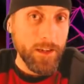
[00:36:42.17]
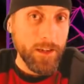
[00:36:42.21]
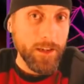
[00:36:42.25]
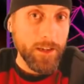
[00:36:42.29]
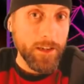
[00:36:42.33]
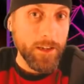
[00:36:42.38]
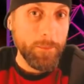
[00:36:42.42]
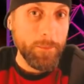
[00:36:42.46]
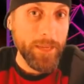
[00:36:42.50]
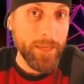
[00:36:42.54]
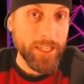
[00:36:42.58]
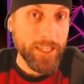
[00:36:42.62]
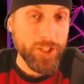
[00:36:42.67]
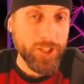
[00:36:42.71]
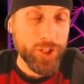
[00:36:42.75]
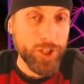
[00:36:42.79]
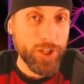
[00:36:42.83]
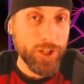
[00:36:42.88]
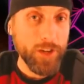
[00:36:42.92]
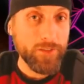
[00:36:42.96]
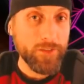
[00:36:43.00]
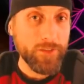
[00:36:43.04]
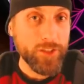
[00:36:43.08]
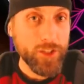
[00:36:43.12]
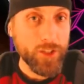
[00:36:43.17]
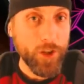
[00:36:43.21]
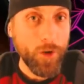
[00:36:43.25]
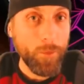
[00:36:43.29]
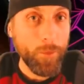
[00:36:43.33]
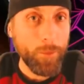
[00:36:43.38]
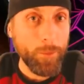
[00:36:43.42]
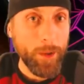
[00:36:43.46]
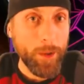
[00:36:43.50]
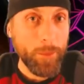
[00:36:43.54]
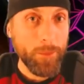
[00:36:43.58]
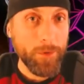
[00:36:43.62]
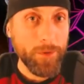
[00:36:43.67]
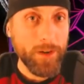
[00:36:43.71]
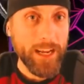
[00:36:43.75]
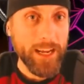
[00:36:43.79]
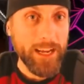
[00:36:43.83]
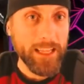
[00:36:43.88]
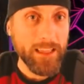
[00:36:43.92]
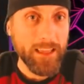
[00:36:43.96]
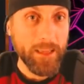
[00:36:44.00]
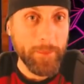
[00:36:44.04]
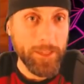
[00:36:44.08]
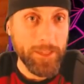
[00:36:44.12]
mixture of salt, pepper,
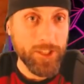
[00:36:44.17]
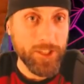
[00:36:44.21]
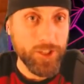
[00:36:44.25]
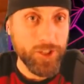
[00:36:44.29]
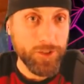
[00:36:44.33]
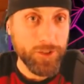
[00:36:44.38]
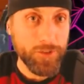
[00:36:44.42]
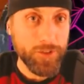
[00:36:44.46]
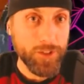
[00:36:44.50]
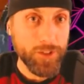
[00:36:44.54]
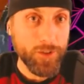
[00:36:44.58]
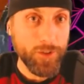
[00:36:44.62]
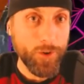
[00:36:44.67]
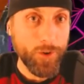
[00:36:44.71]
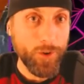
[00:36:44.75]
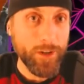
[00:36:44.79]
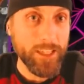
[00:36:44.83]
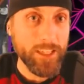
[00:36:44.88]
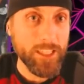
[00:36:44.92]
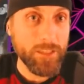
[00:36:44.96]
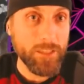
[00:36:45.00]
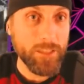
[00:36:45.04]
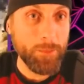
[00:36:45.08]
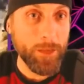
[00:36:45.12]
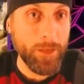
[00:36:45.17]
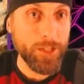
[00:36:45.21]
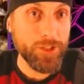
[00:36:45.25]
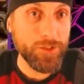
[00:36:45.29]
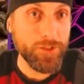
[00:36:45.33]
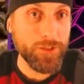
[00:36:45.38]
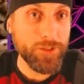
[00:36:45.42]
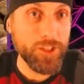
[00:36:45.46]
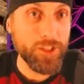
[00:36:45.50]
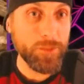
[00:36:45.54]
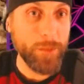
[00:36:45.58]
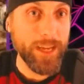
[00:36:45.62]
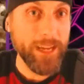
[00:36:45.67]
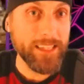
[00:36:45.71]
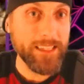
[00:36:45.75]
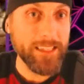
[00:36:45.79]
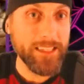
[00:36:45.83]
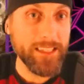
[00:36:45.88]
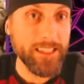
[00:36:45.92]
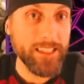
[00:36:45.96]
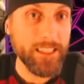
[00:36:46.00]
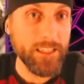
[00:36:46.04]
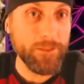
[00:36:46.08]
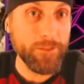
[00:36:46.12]
and lemon juice, or a special
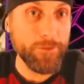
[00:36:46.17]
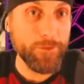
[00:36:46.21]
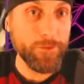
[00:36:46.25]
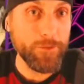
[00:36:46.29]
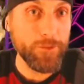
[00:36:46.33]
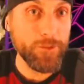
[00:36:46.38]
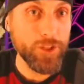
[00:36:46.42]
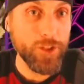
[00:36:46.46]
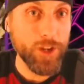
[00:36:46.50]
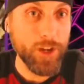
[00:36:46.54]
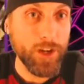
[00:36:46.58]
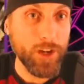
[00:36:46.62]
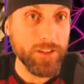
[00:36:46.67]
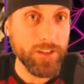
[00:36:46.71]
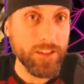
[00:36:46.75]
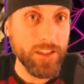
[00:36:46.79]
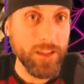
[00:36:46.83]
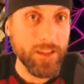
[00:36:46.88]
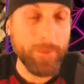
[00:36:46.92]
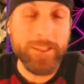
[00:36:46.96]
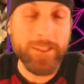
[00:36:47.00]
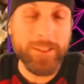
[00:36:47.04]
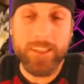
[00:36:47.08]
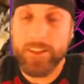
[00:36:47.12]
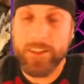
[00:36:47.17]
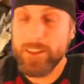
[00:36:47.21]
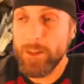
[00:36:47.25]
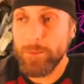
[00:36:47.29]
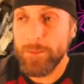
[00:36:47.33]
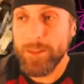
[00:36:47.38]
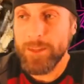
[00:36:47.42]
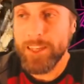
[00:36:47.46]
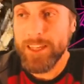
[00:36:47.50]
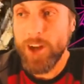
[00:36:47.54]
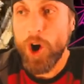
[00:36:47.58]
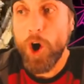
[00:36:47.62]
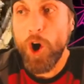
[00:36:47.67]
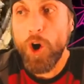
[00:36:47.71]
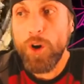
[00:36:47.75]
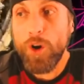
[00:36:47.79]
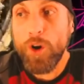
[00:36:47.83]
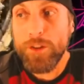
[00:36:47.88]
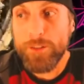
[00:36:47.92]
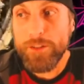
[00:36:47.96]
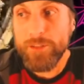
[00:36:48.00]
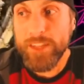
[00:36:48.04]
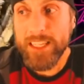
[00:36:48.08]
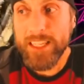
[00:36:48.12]
spicy seafood sauce. Let me tell you something.
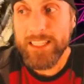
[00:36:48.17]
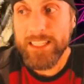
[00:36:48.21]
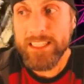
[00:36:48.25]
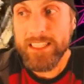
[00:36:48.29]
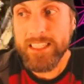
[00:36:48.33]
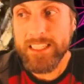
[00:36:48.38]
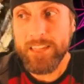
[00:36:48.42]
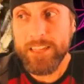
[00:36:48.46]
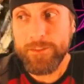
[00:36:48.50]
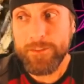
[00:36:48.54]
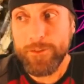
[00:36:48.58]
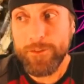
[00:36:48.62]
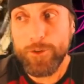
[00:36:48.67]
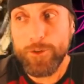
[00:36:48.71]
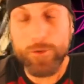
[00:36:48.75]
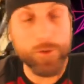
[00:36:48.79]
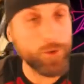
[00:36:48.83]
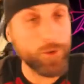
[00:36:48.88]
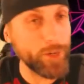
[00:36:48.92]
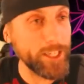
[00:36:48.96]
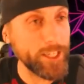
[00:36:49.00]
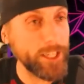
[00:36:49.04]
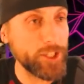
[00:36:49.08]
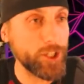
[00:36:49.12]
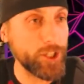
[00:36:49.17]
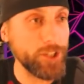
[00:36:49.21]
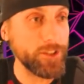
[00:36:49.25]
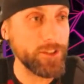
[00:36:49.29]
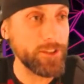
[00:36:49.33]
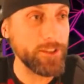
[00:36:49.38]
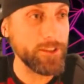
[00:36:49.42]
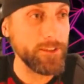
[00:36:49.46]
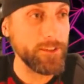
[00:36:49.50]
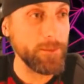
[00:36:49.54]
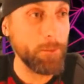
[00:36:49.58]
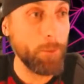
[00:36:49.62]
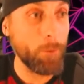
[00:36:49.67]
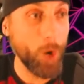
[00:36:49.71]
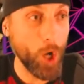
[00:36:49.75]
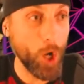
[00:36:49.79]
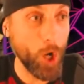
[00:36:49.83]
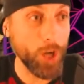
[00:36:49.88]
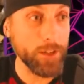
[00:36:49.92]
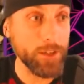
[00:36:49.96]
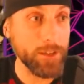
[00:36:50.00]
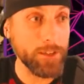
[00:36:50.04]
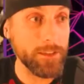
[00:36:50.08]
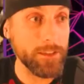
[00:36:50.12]
All of these seafood creatures,
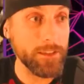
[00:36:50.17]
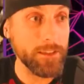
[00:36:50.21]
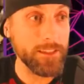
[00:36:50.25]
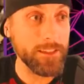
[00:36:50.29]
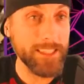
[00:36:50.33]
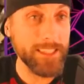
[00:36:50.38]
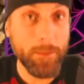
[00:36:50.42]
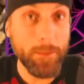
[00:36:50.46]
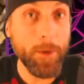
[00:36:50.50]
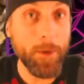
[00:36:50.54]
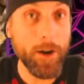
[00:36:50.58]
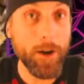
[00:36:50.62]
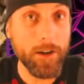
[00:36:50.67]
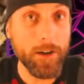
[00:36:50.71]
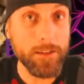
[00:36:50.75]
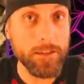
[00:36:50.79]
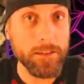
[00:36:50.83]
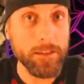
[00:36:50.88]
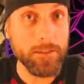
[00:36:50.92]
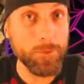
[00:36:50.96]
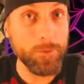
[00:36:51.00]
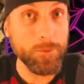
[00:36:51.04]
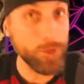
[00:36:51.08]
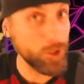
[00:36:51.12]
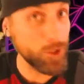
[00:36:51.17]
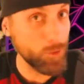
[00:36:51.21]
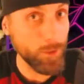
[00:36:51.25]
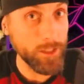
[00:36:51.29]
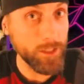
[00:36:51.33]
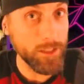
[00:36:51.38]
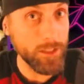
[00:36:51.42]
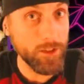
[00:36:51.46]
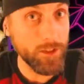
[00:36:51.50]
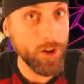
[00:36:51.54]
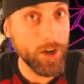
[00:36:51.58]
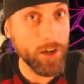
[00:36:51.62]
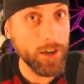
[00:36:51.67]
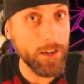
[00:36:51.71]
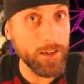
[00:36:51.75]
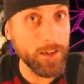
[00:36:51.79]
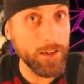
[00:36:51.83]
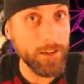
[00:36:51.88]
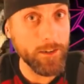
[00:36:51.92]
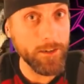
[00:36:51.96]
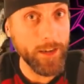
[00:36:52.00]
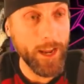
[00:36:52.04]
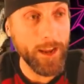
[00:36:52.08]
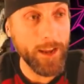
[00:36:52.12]
bugs, sea bugs, which is what these are,
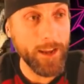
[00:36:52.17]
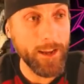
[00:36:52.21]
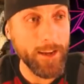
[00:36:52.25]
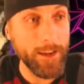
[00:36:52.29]
okay?